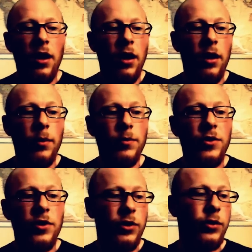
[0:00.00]
um,
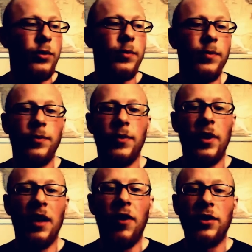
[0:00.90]
to
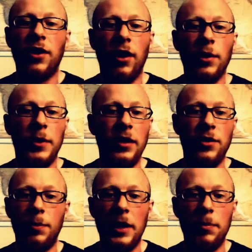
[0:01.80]
give autonomy
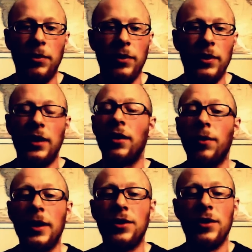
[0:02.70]
to people in their
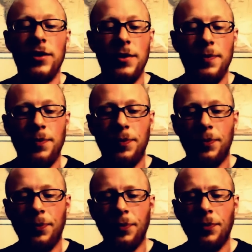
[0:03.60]
regions.
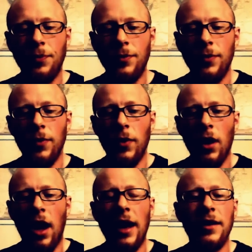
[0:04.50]

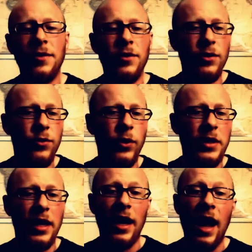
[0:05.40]
I once
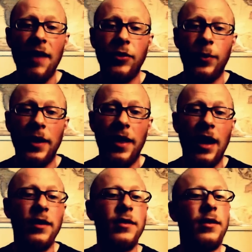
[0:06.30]
again I haven't read
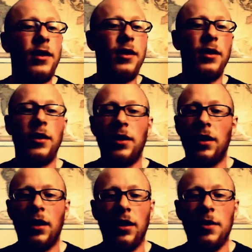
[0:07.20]
that,
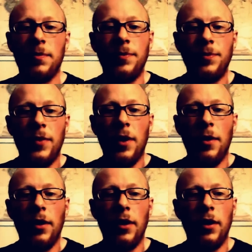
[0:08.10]
um,
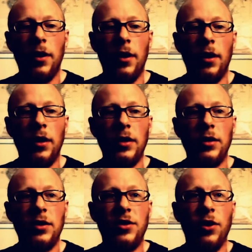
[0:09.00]

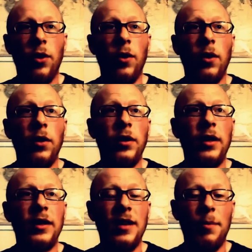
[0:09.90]
so
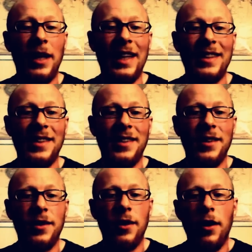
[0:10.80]
it's on my list.
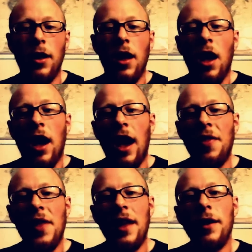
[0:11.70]

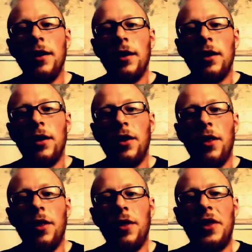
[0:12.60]
And then
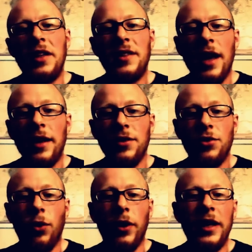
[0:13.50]
the second
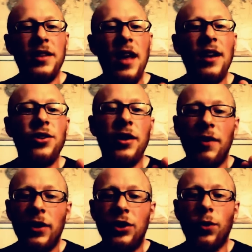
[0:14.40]
story is actually a
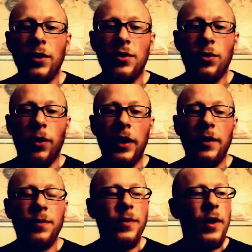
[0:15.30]
very short story.
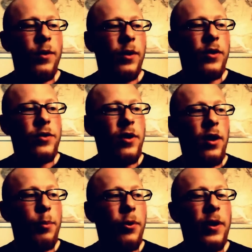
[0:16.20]
It was
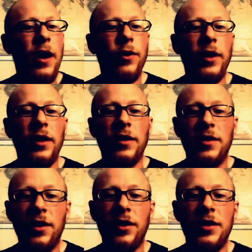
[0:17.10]
uh, put out in a
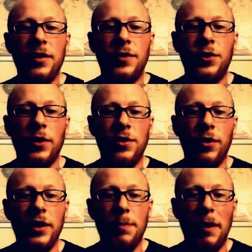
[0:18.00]
series of short
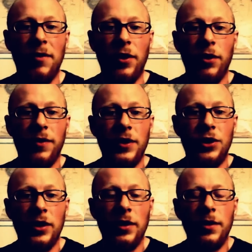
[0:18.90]
stories by Vernor
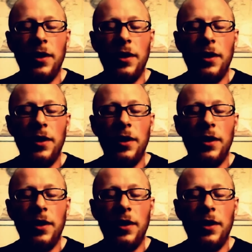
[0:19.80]
Vinge,